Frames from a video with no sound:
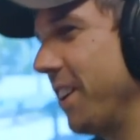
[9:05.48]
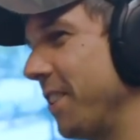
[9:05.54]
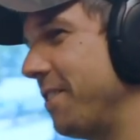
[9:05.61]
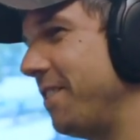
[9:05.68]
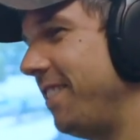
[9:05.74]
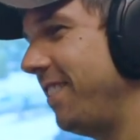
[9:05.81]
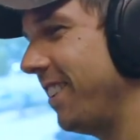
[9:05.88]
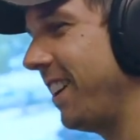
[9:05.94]

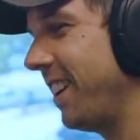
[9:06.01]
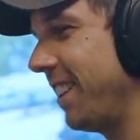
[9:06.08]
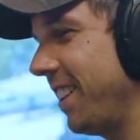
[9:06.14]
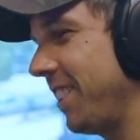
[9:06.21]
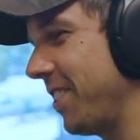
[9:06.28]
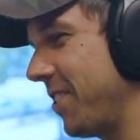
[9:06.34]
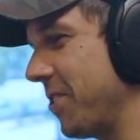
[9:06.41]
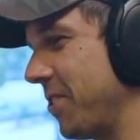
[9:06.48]
after
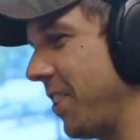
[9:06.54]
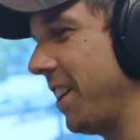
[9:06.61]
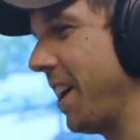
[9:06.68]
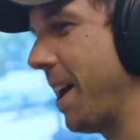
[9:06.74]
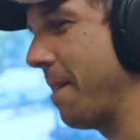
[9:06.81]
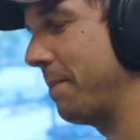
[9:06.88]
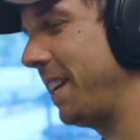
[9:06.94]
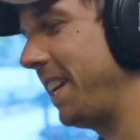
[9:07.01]
college,
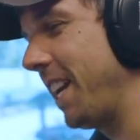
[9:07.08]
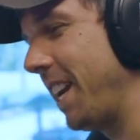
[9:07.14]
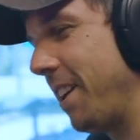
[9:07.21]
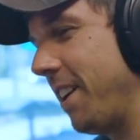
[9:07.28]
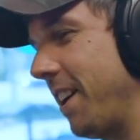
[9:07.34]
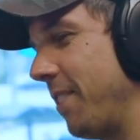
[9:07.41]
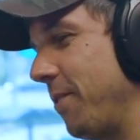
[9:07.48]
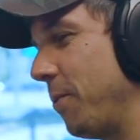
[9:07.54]
I got into